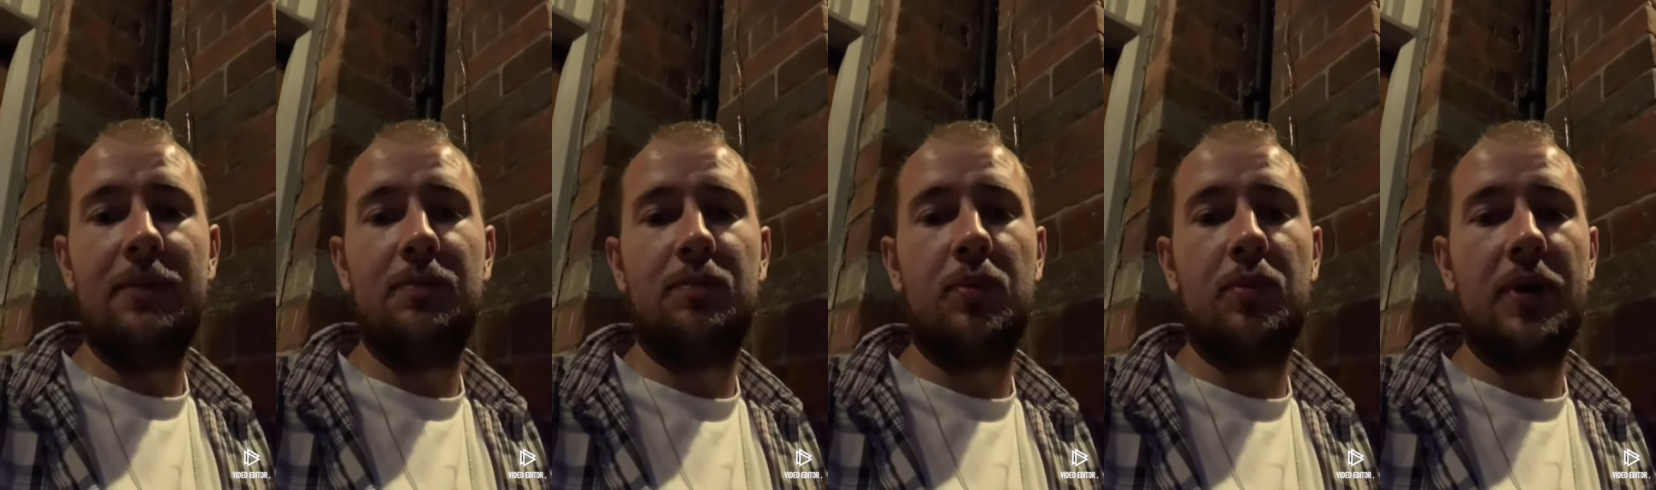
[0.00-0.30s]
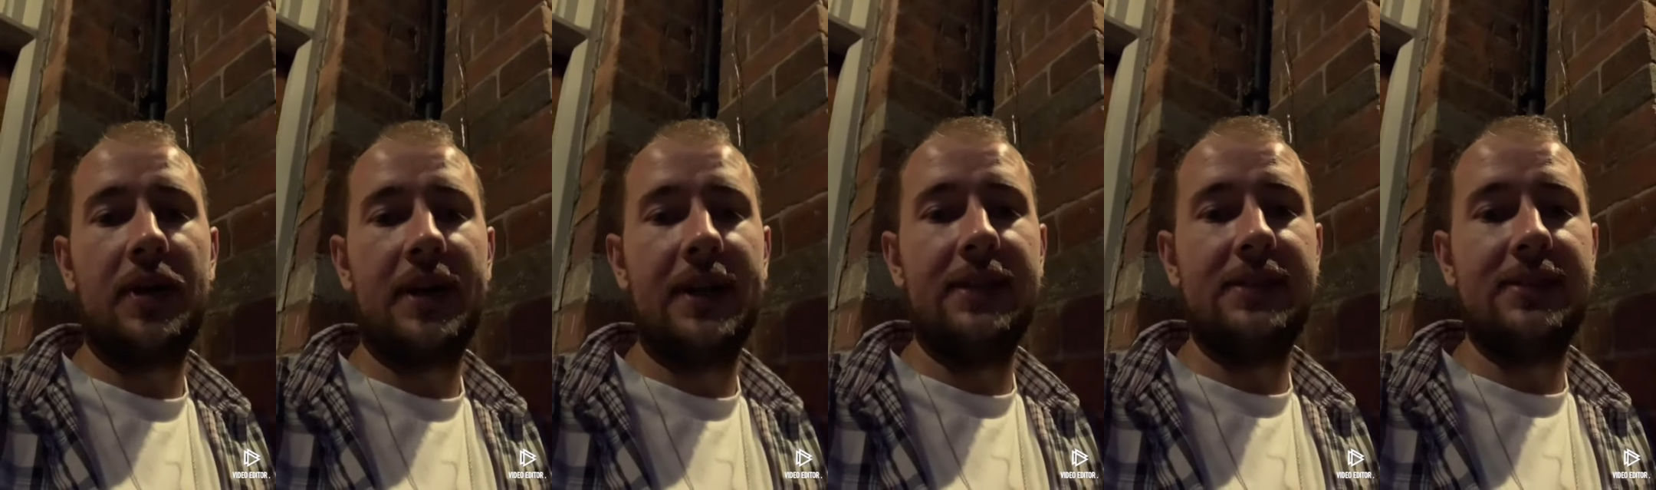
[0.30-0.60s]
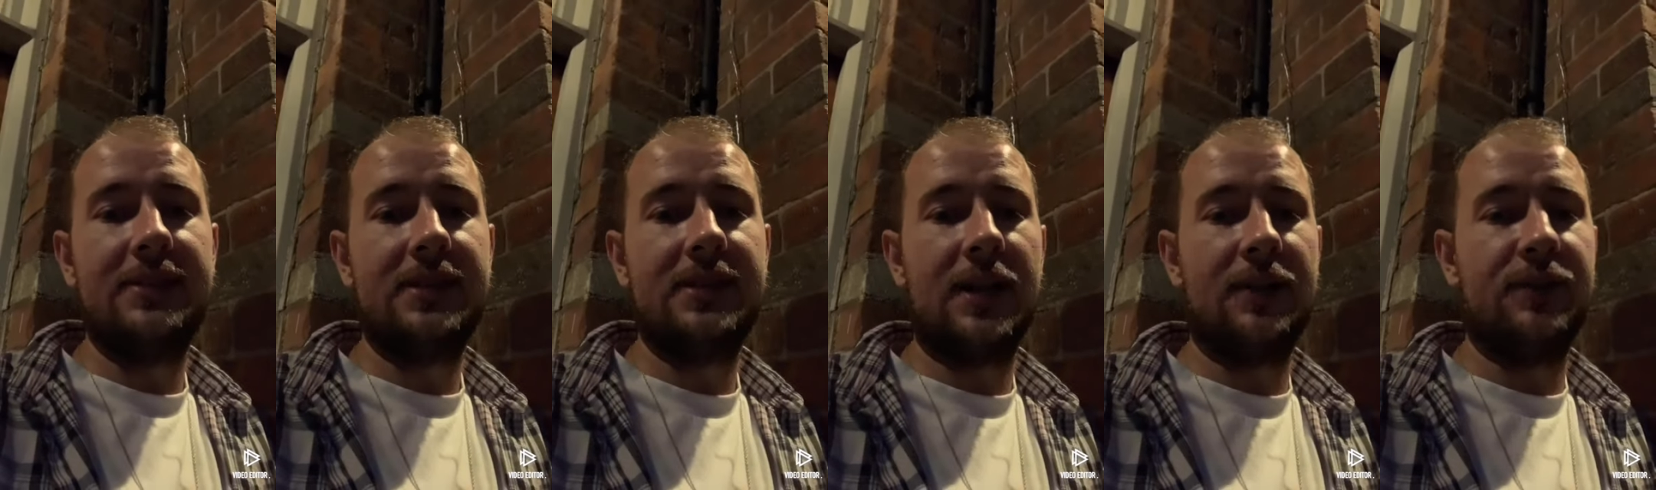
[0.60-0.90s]
bringing
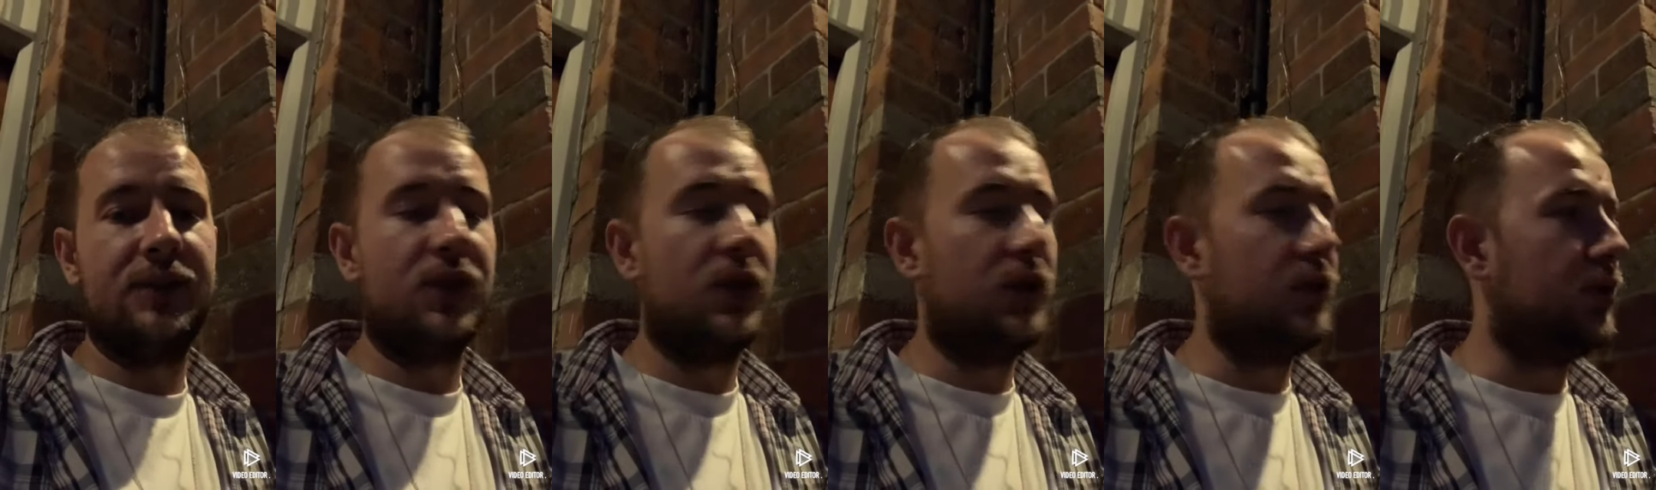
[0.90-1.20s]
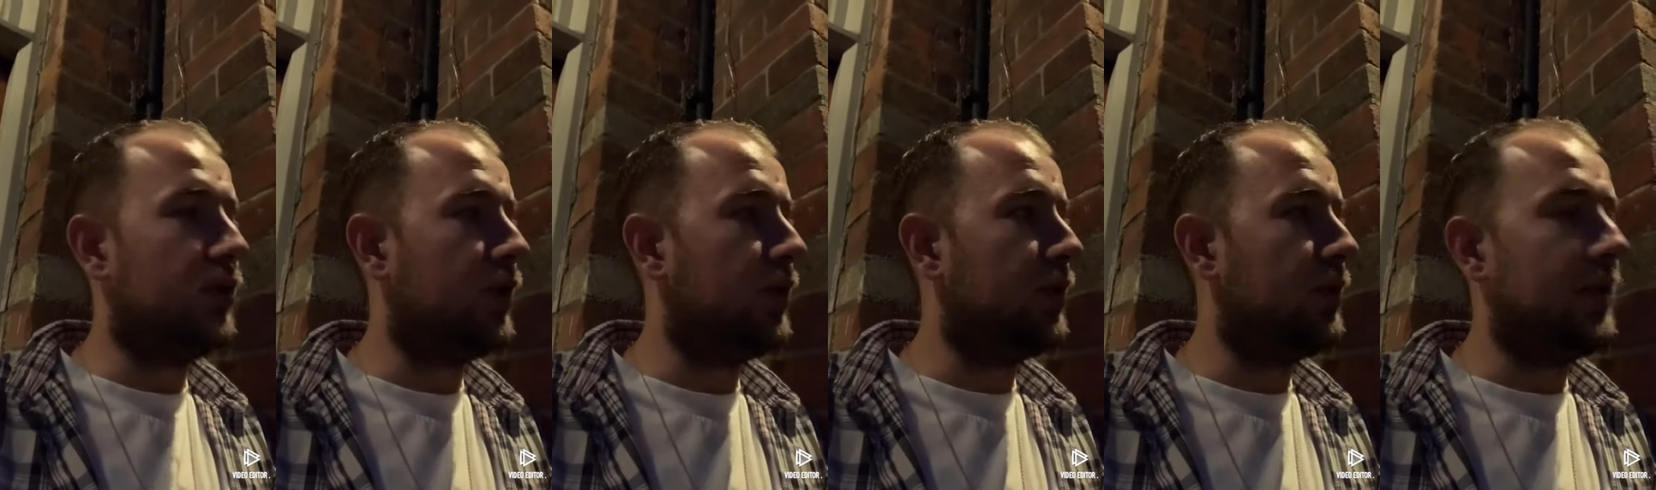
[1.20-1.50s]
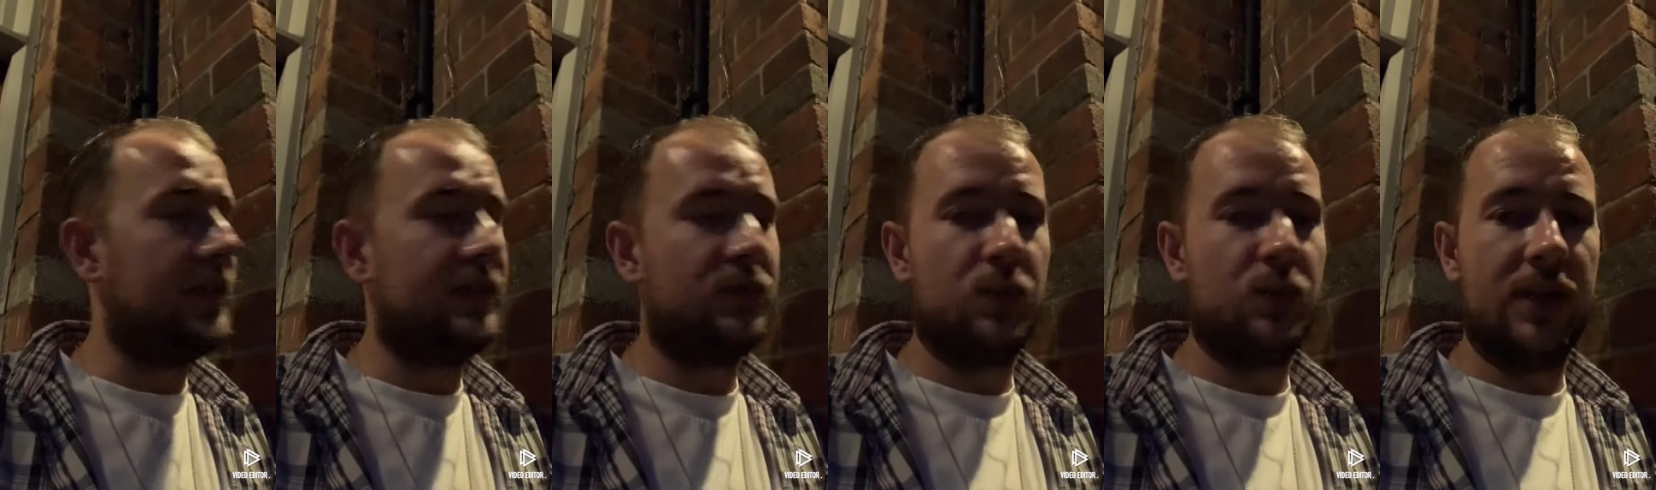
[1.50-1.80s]
stuff to you
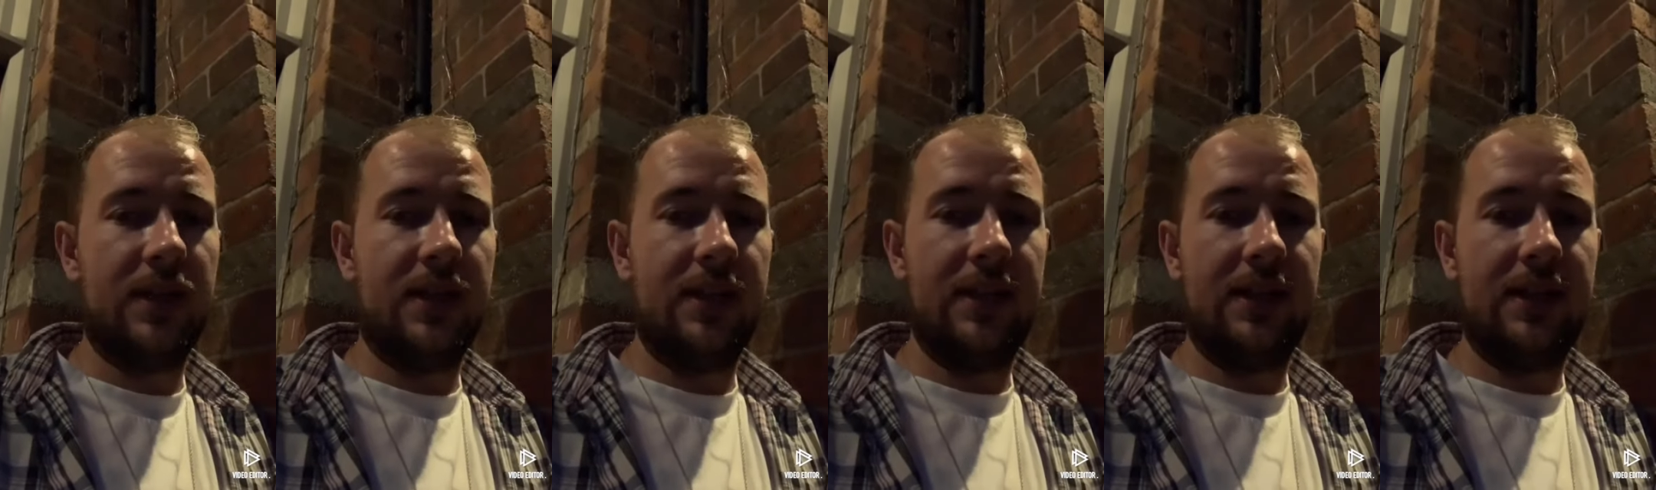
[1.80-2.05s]
this week.